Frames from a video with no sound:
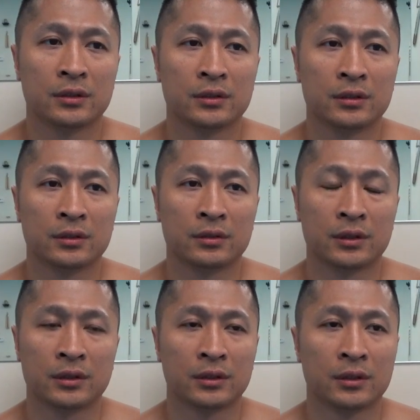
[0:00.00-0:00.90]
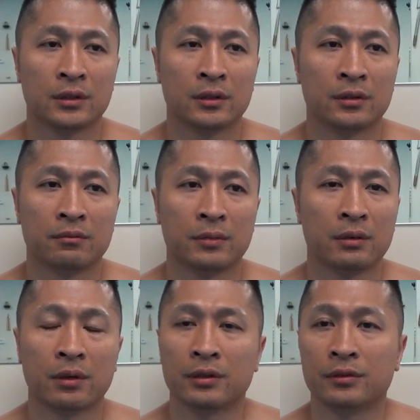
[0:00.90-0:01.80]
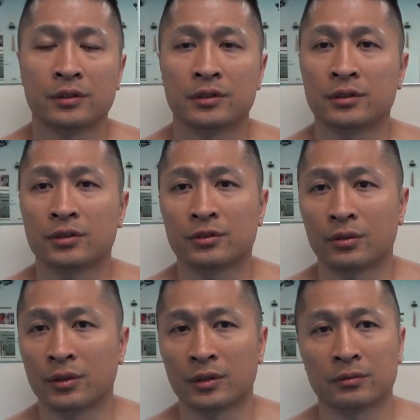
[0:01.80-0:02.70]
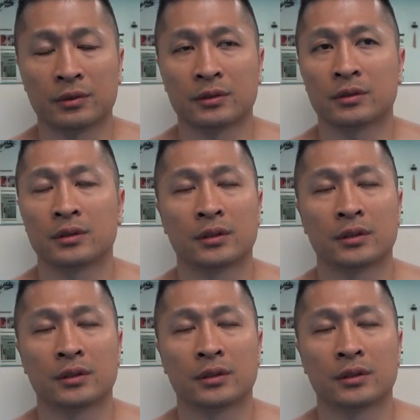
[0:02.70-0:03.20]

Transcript: you know, that Mayweather would just destroy him. And,